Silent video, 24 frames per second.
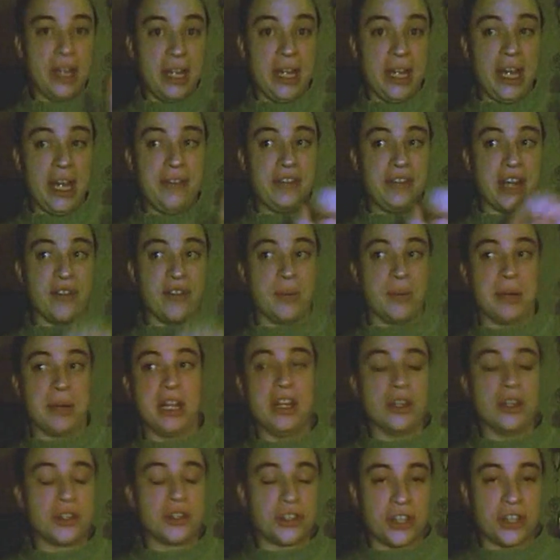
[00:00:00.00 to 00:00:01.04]
Evening,
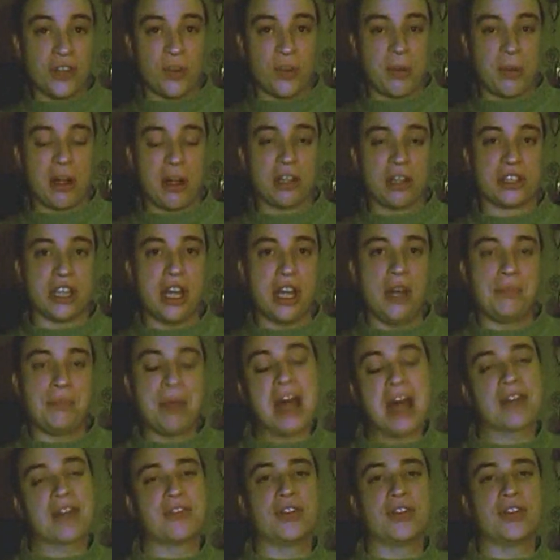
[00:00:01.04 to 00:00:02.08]
everybody. Silverbolt here,
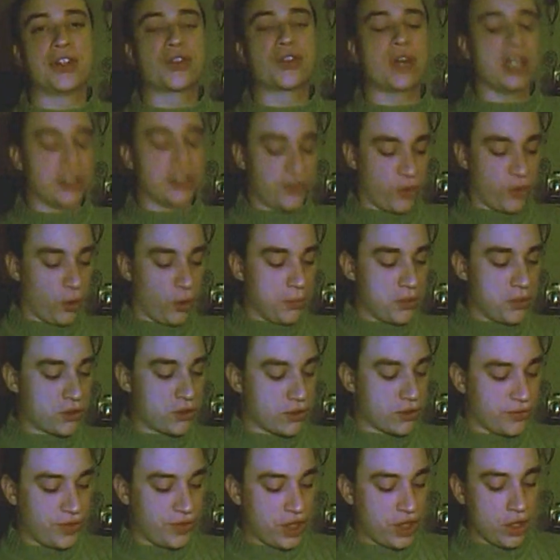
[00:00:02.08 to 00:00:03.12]
back from the
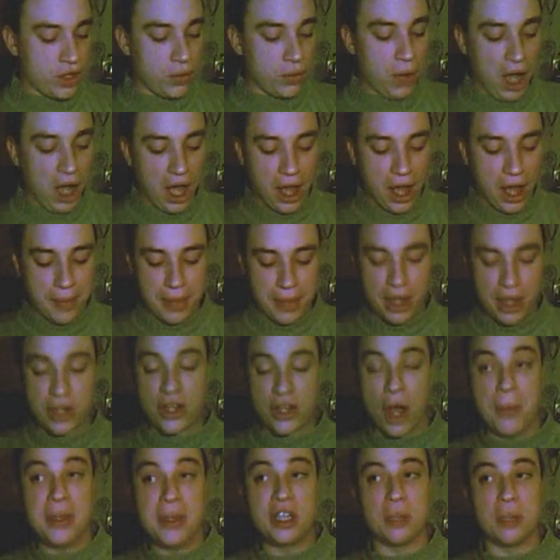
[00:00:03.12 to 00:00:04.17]
Transformers review.
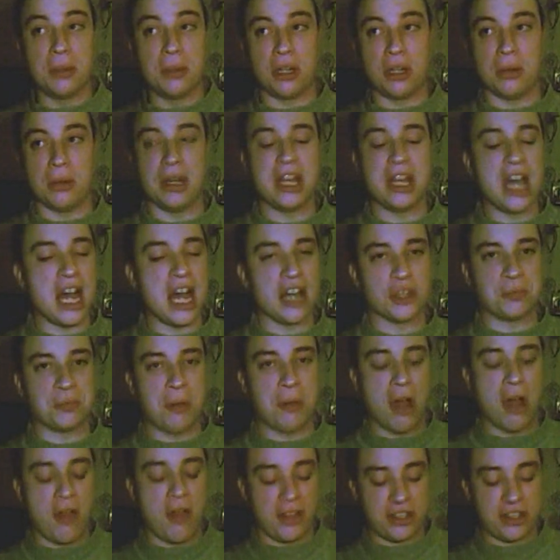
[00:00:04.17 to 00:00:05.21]
Going to be doing, as
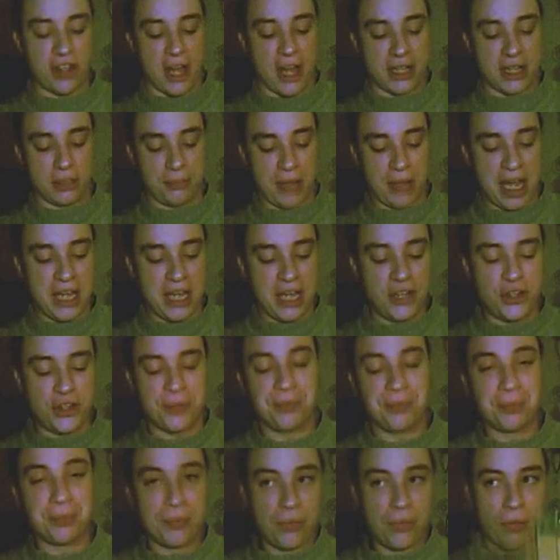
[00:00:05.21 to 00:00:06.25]
per the title page,
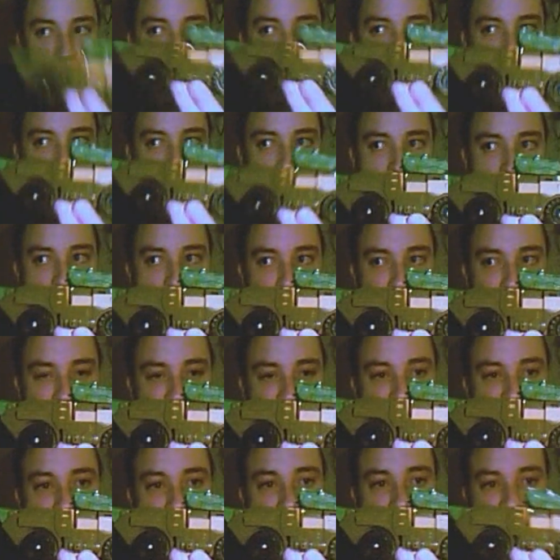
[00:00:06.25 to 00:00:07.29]

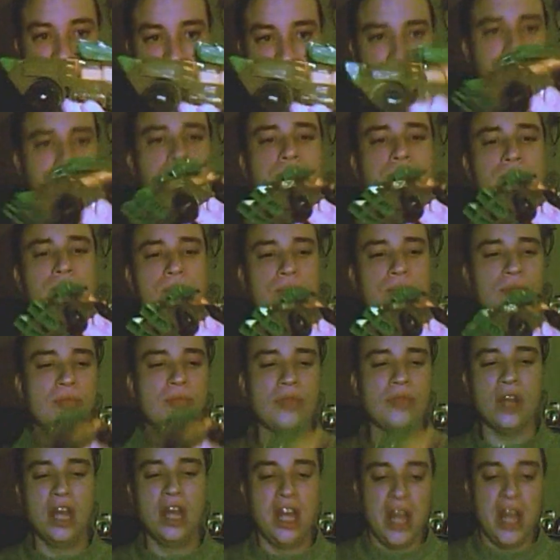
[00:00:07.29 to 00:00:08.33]
Roadbuster.
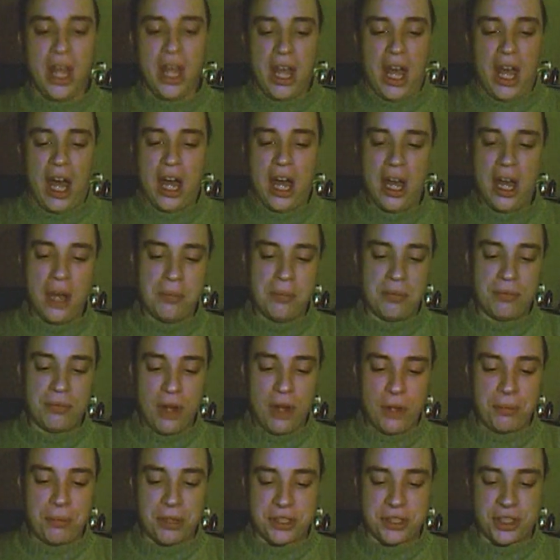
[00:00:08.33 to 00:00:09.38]

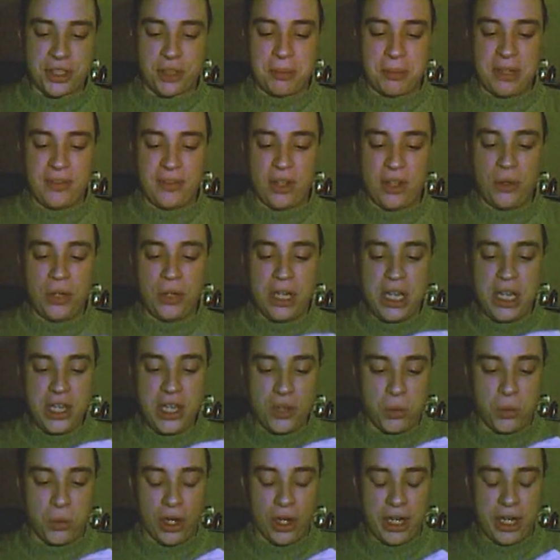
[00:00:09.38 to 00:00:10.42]
Roadbuster's a bit of a
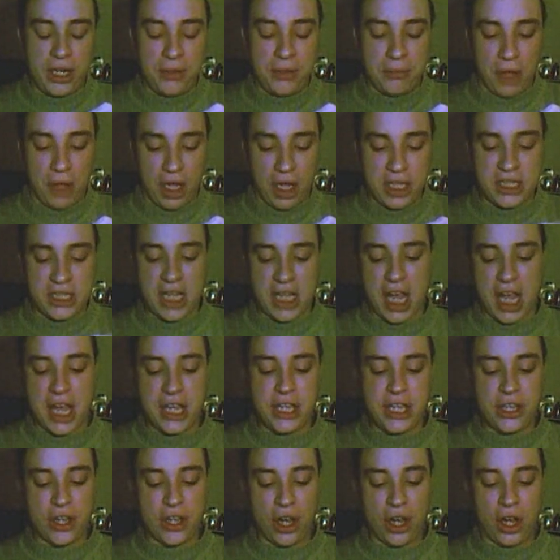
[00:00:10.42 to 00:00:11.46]
unique one in my
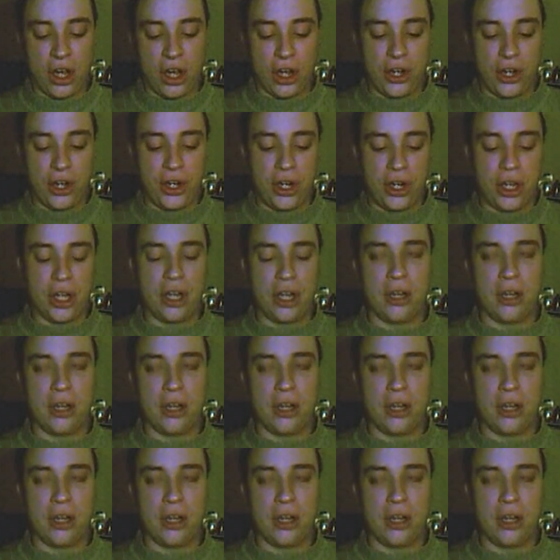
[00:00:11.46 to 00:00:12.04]
take on